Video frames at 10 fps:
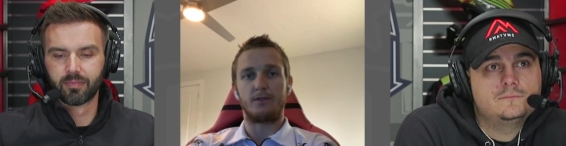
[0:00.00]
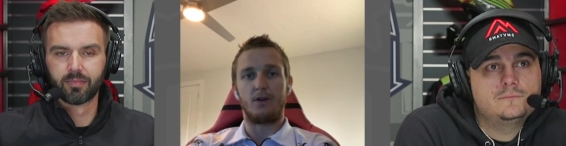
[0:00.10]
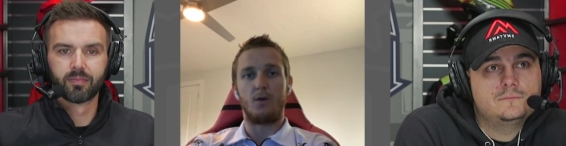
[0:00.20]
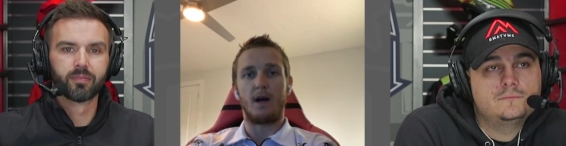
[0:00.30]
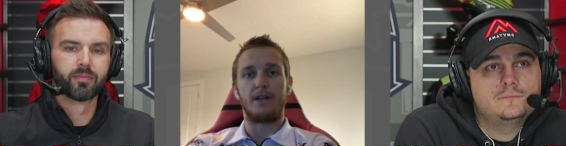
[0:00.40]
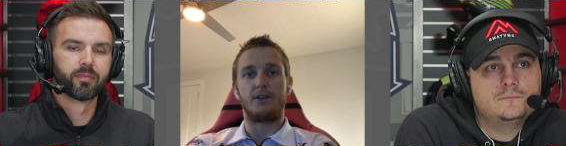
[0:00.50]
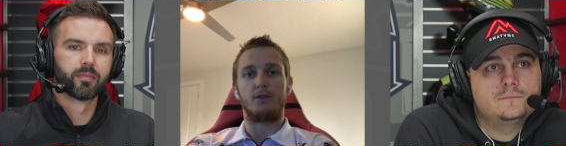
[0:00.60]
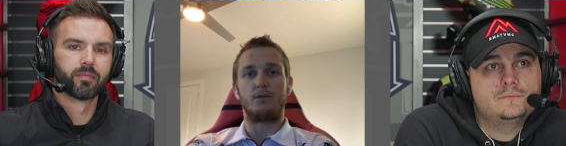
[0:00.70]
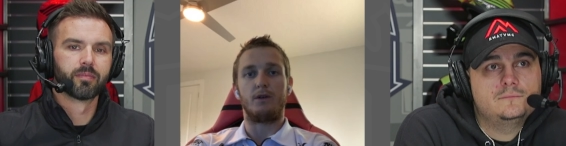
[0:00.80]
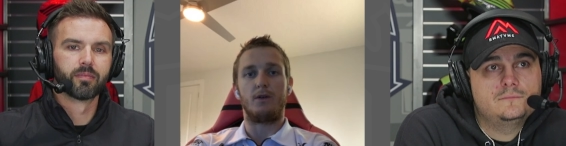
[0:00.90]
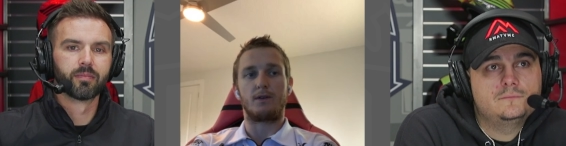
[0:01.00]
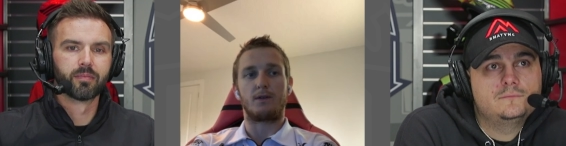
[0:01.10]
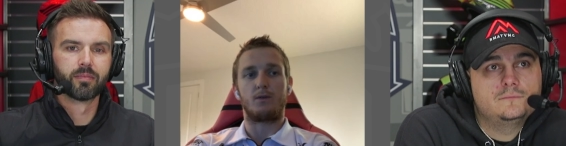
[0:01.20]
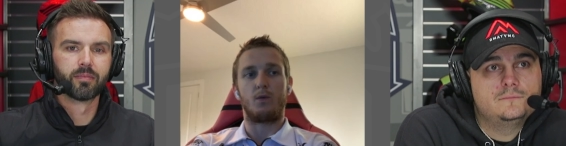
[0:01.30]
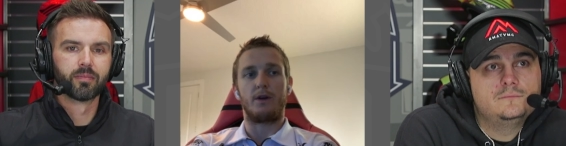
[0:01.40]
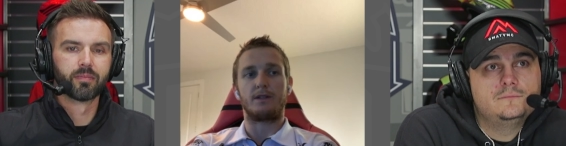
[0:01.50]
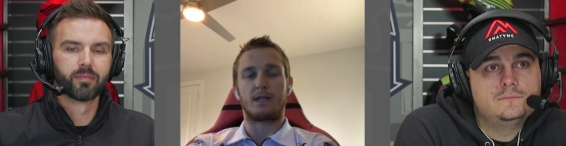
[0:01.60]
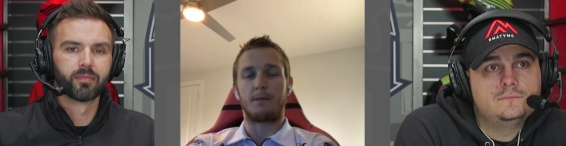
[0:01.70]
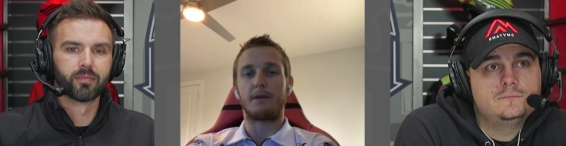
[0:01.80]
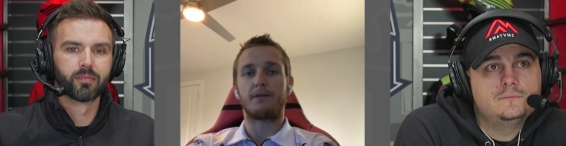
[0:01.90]
Speaker 1: so I do know where he's
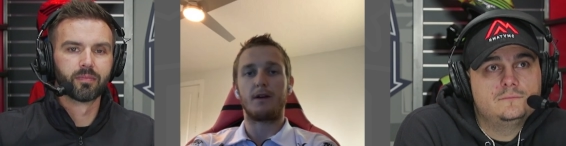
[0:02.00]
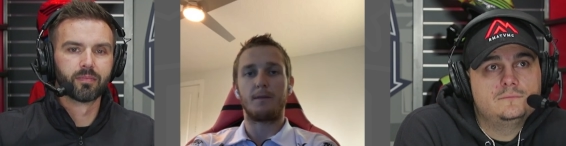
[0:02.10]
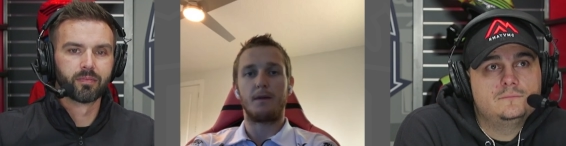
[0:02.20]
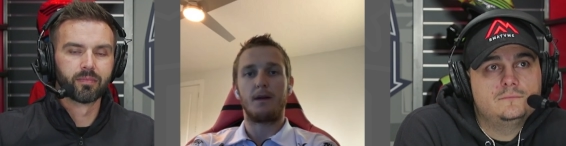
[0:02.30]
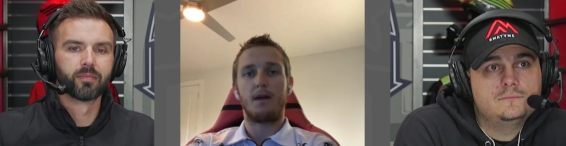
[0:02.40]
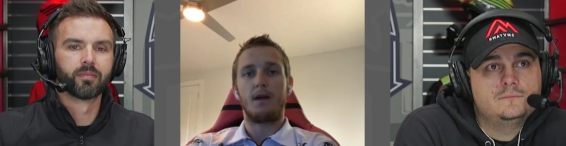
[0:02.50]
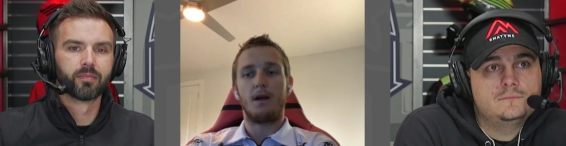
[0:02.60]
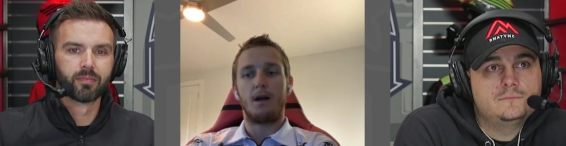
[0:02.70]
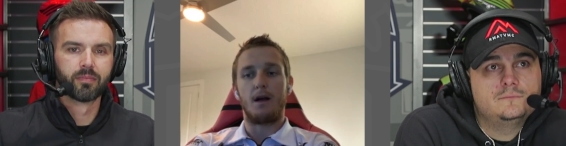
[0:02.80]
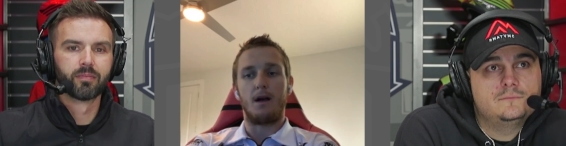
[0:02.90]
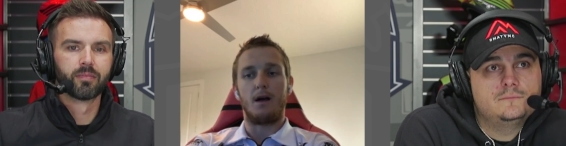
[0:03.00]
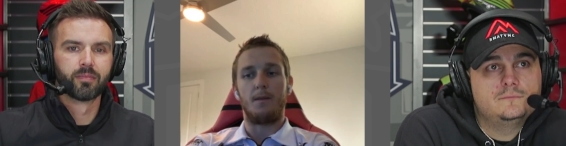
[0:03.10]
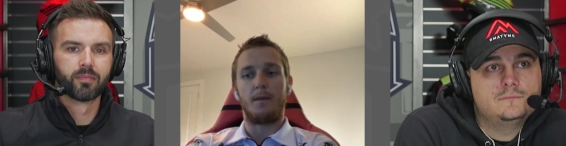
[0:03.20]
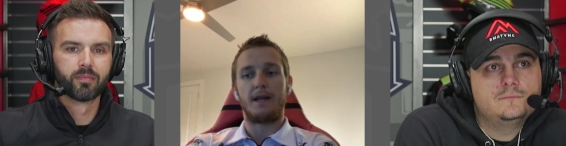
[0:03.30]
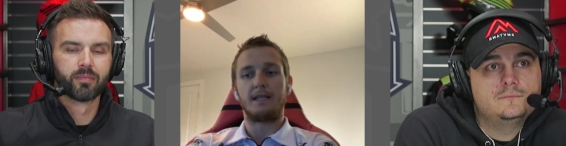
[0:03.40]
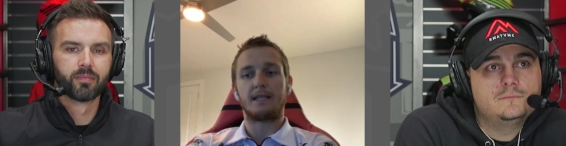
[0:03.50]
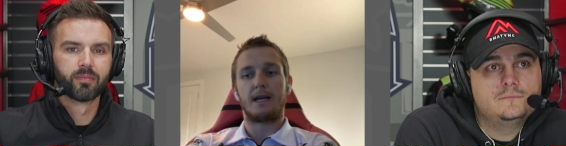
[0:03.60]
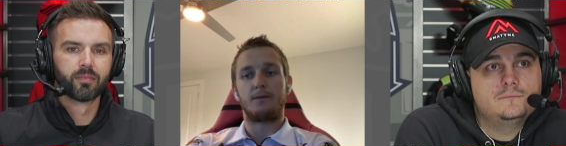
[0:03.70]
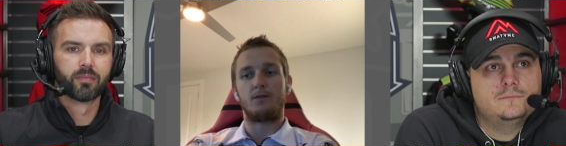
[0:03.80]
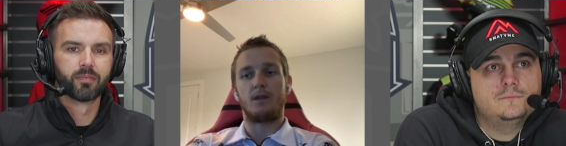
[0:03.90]
coming from. Um,
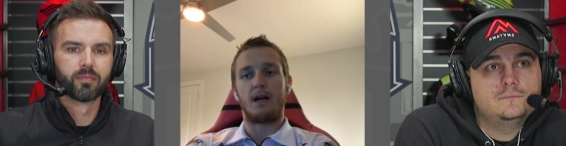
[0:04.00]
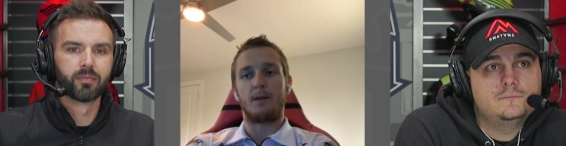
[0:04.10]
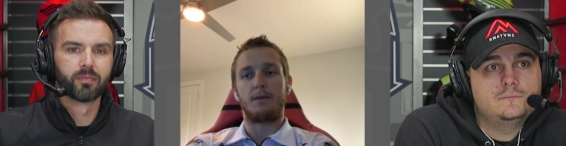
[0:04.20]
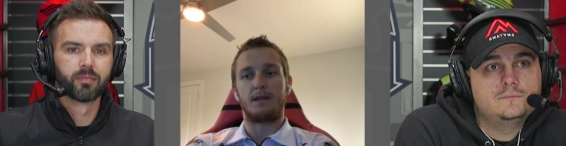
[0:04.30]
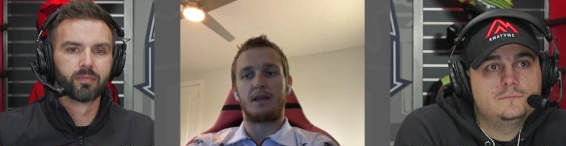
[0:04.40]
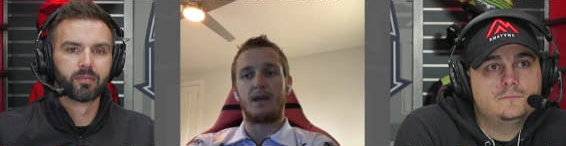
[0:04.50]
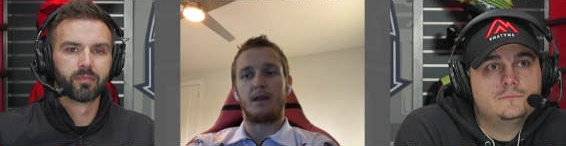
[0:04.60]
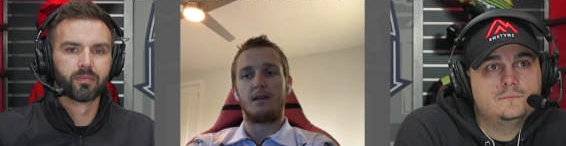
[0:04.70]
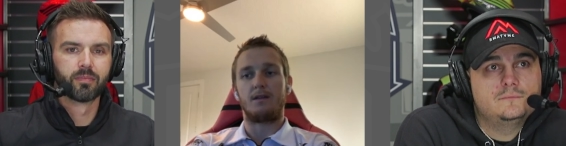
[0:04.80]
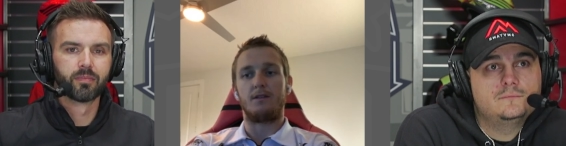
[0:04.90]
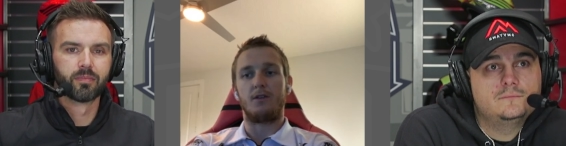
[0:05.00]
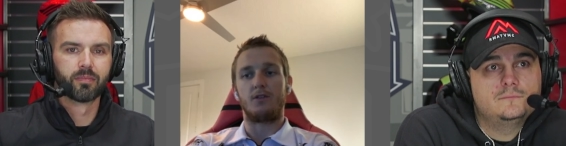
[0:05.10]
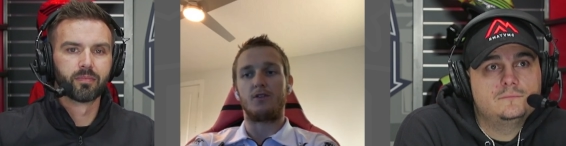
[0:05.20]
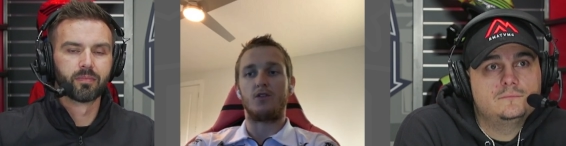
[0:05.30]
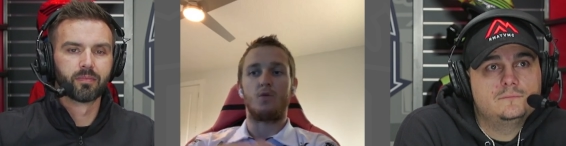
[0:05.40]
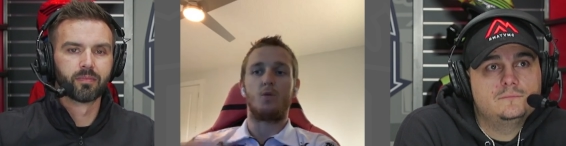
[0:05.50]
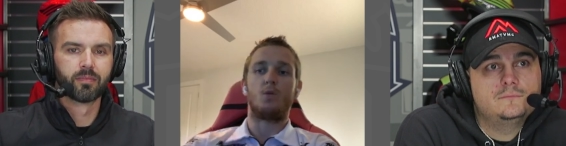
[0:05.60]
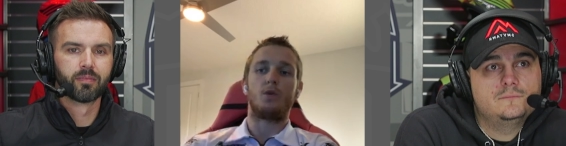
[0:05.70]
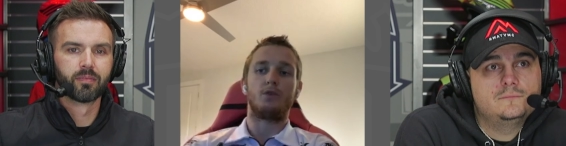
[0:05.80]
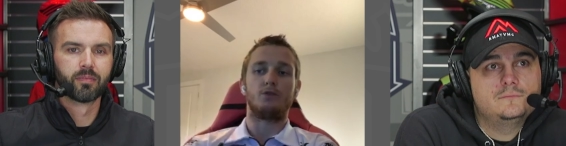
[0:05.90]
anytime you line up on the gate, you know, you
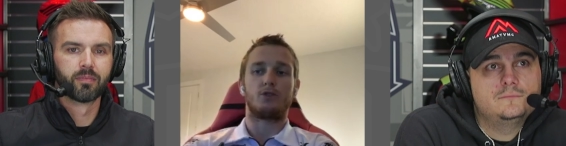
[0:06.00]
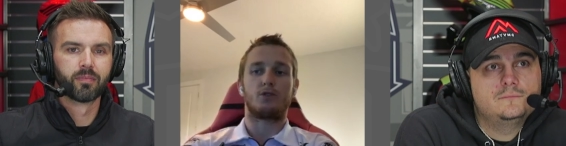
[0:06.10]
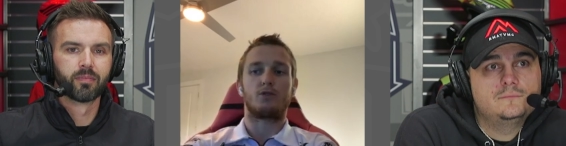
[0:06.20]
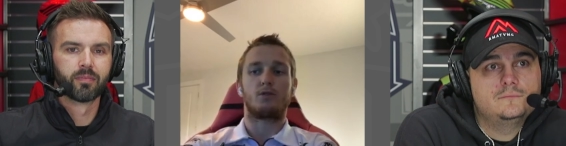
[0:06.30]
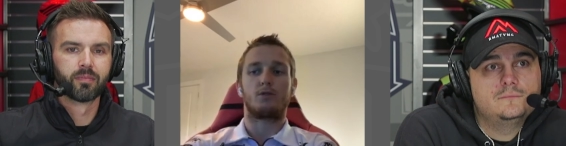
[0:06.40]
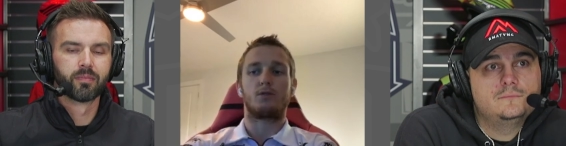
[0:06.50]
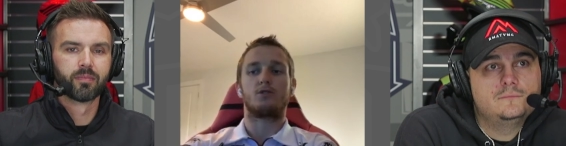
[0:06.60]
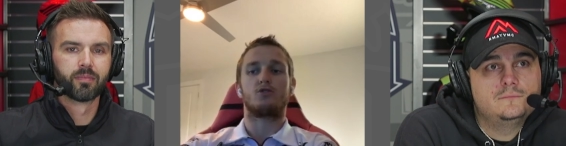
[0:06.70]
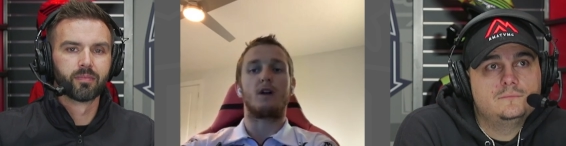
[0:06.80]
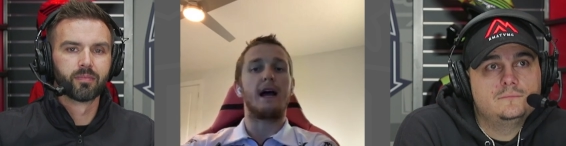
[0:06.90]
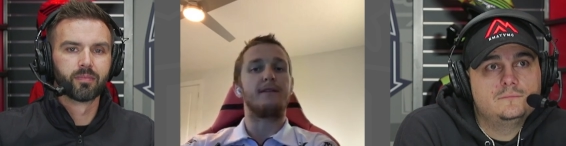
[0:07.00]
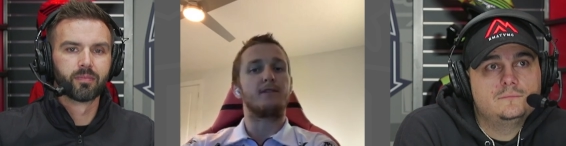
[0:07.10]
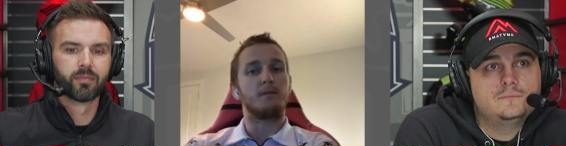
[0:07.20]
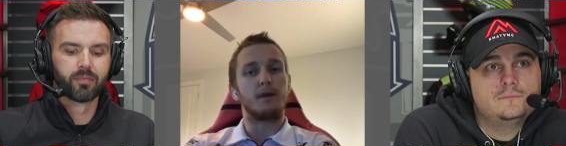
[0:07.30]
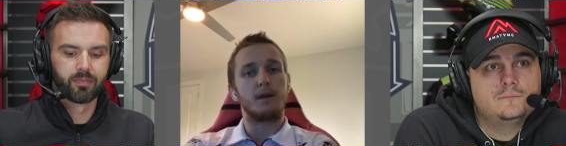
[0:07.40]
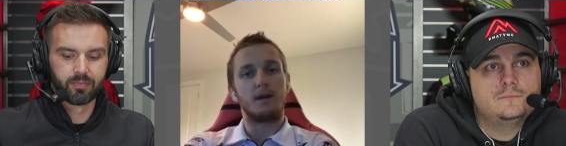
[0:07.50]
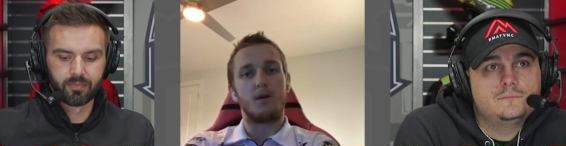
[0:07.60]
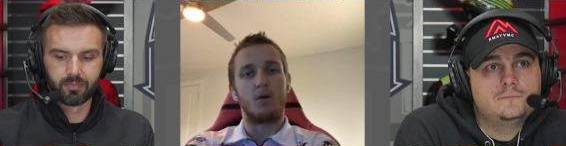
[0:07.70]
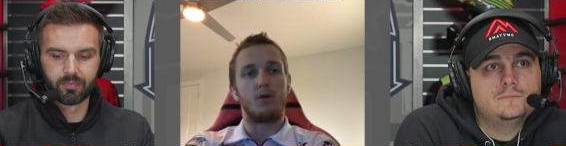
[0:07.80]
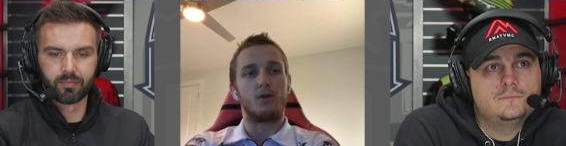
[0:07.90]
you strive to be
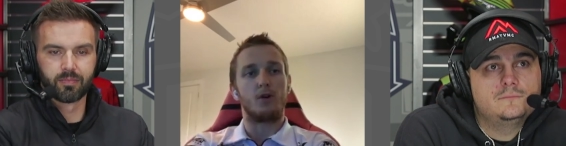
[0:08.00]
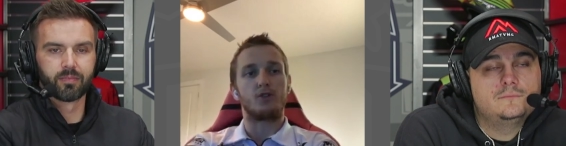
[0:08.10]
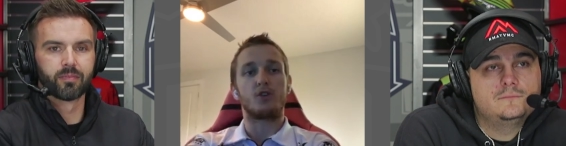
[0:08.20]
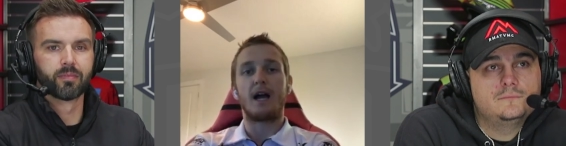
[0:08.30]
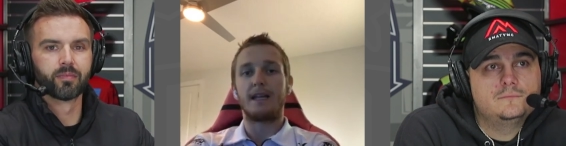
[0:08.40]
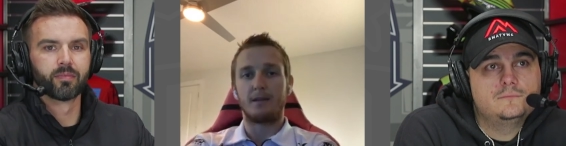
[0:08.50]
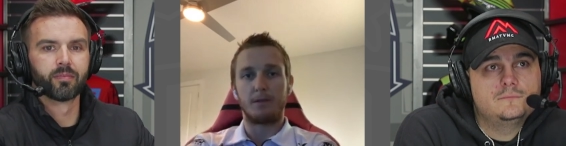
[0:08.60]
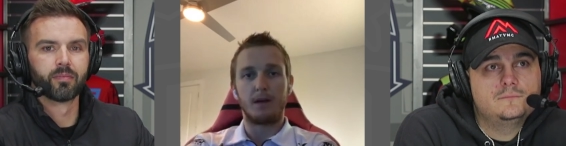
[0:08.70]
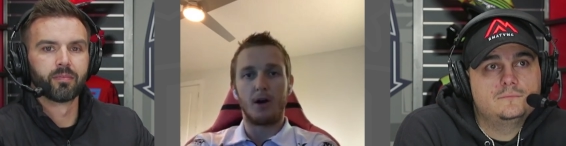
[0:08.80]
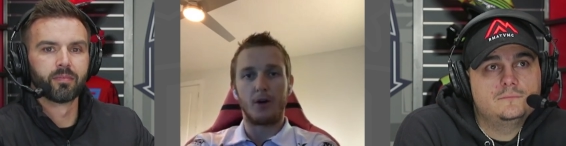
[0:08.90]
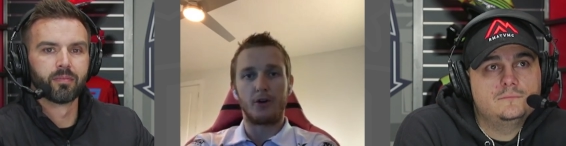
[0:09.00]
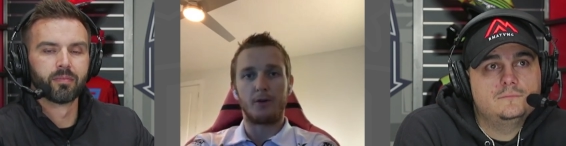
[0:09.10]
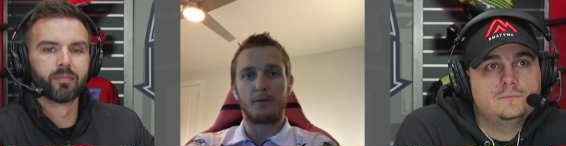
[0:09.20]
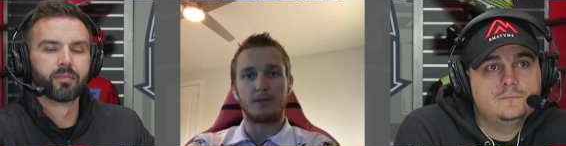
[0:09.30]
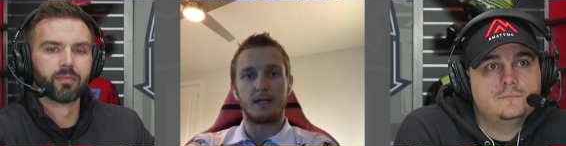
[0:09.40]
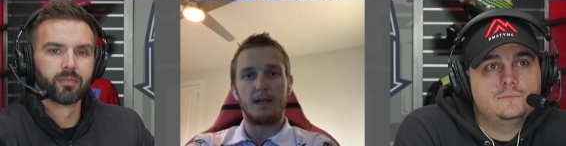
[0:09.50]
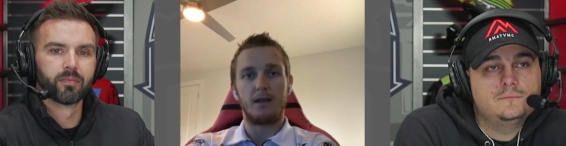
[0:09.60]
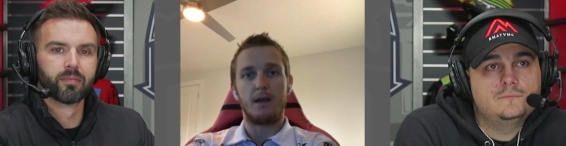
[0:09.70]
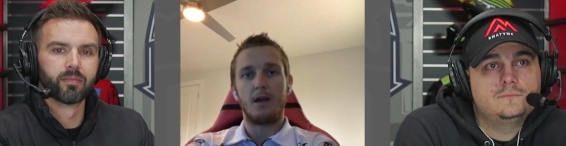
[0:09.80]
or or try to be 100%. percent